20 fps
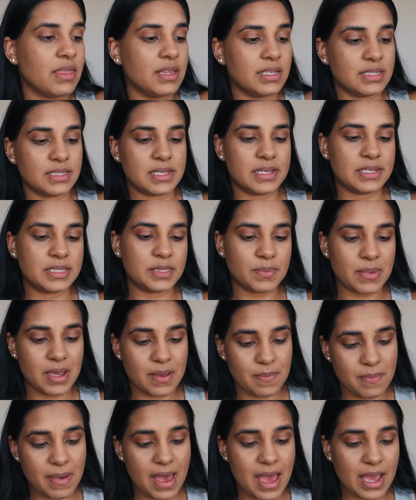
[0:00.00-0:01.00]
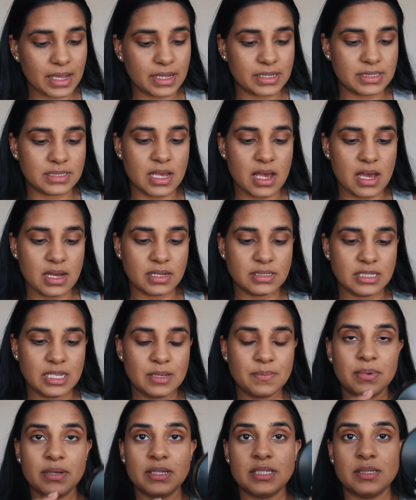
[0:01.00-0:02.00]
This is my MAC Dark
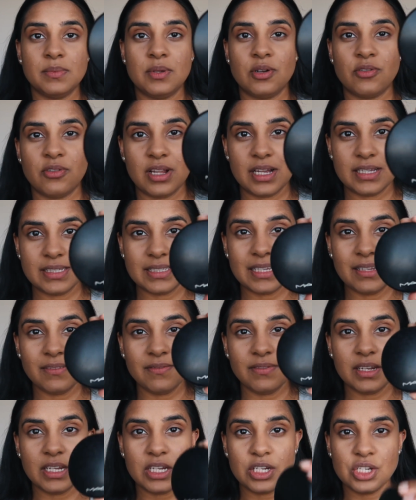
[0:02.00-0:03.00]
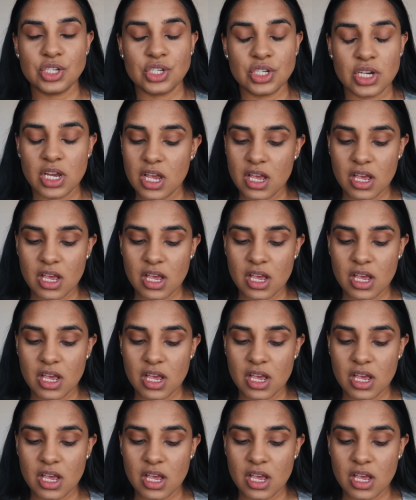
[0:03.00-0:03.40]
Deepest Mineralized Skin Finish.